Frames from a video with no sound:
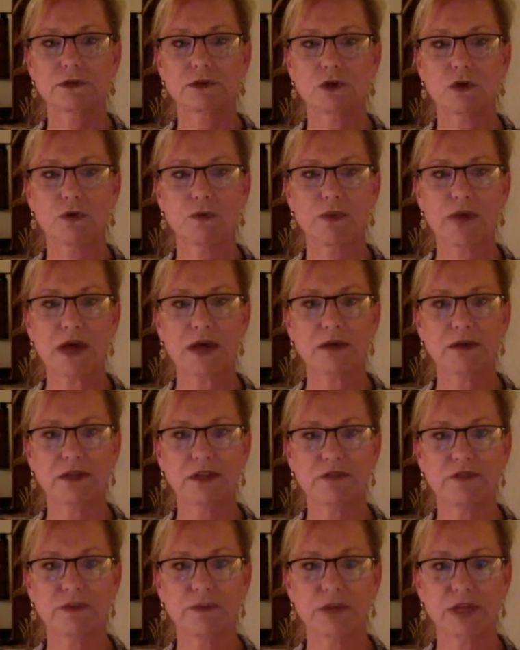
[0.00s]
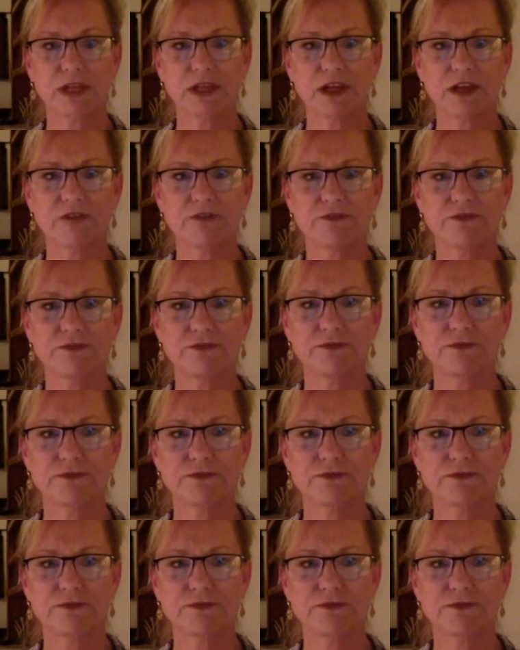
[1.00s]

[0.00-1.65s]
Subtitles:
go about living my life